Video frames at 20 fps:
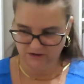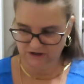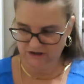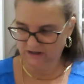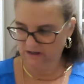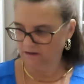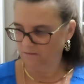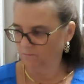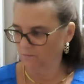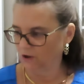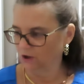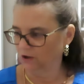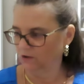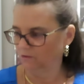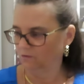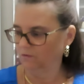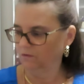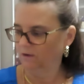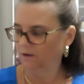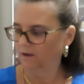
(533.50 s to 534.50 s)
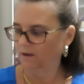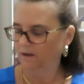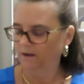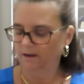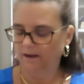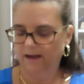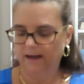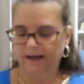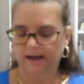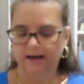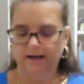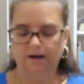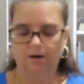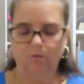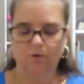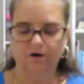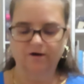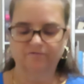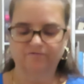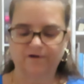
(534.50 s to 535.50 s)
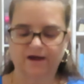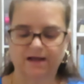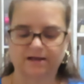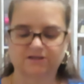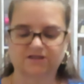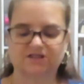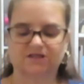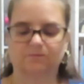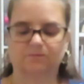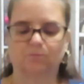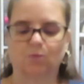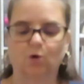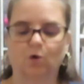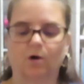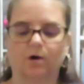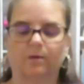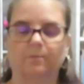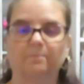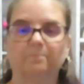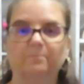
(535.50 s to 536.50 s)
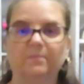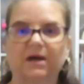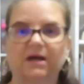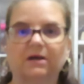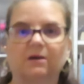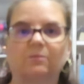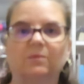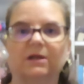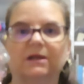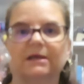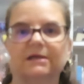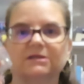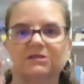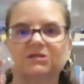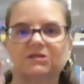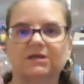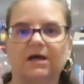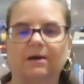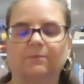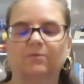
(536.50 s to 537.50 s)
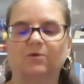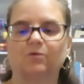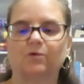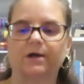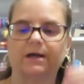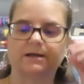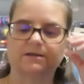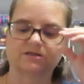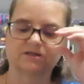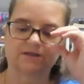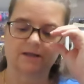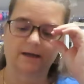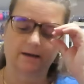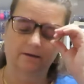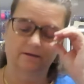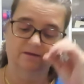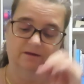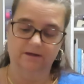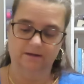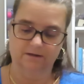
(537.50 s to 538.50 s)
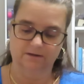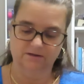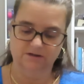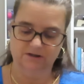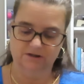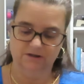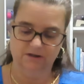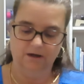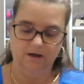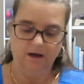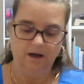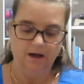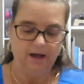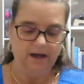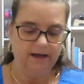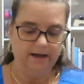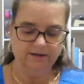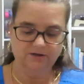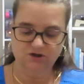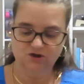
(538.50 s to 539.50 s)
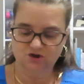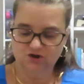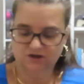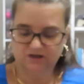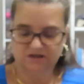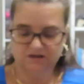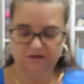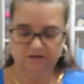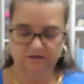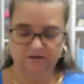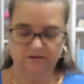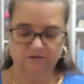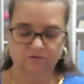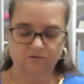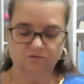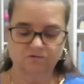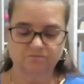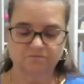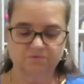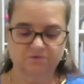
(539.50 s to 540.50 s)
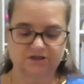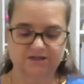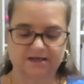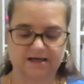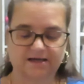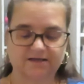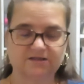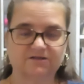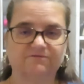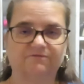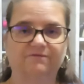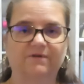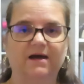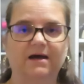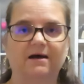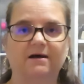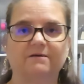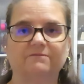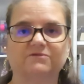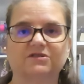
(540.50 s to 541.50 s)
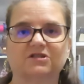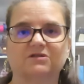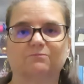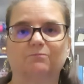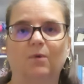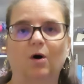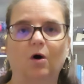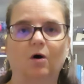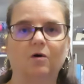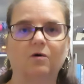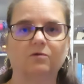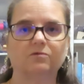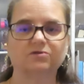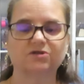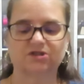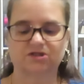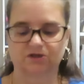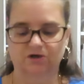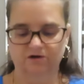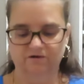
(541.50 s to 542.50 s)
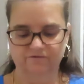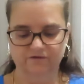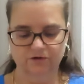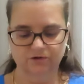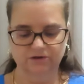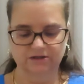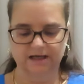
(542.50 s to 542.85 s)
Temu and I want to find some more minimalist type of rings like this. It's just a little size 5 small silver